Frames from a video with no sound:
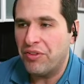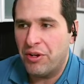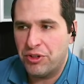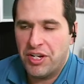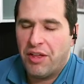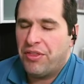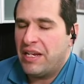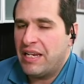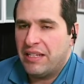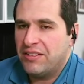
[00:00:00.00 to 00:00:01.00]
there's
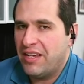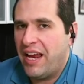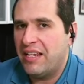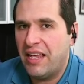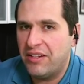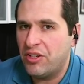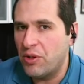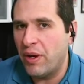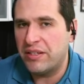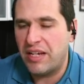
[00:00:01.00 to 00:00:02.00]
nothing that's saying that
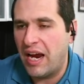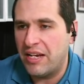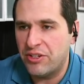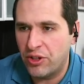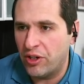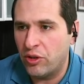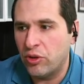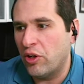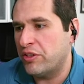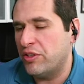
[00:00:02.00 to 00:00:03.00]
U.S. guys are going to
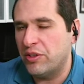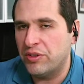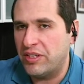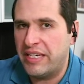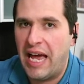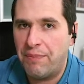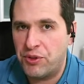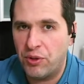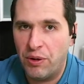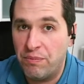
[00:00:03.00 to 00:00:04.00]
look to
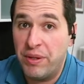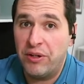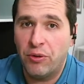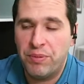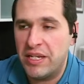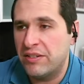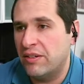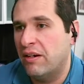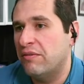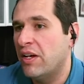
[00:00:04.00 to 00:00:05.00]
capture a bigger piece
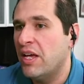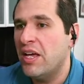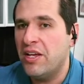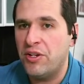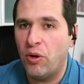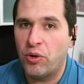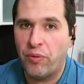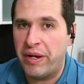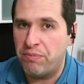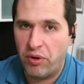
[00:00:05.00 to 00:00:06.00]
of, you know,
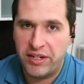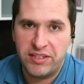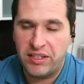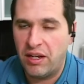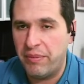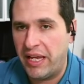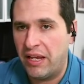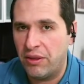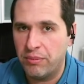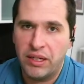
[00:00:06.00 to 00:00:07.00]
great pricing coming
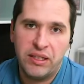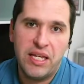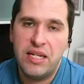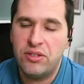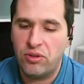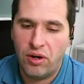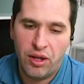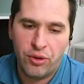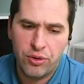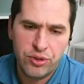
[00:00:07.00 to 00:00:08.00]
out of the Middle East or
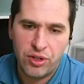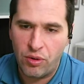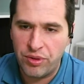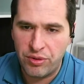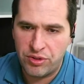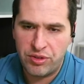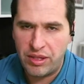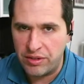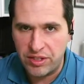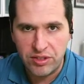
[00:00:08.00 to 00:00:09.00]
other. So
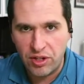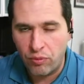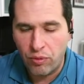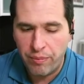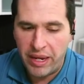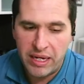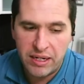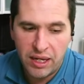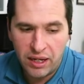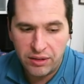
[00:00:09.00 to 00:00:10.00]
this is going to
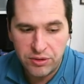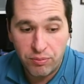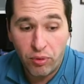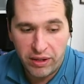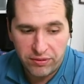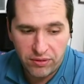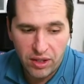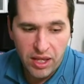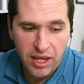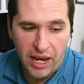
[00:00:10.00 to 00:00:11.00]
remain depressed
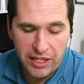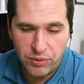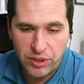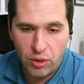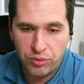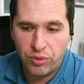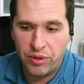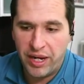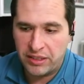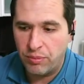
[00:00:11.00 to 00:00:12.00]
as we go through
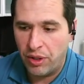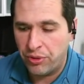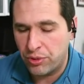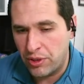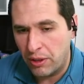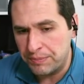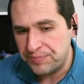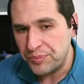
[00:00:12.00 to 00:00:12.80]
the next month or so.